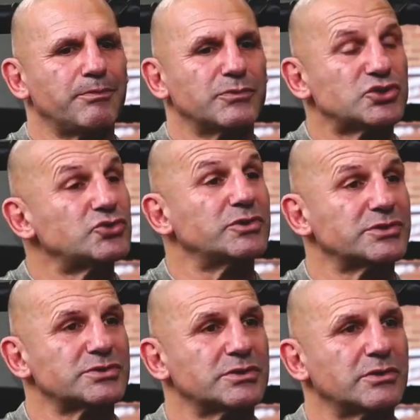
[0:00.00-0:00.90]

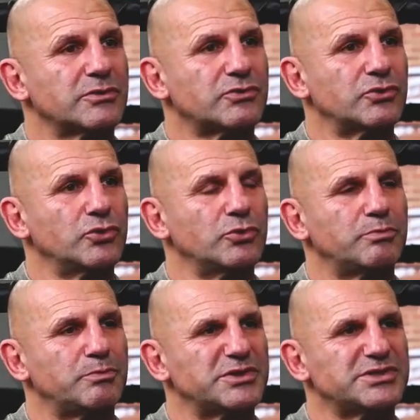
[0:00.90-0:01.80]
students, through
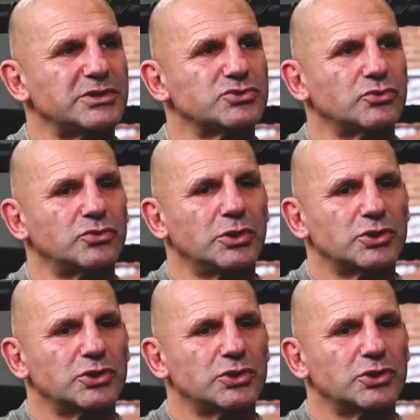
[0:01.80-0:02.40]
potential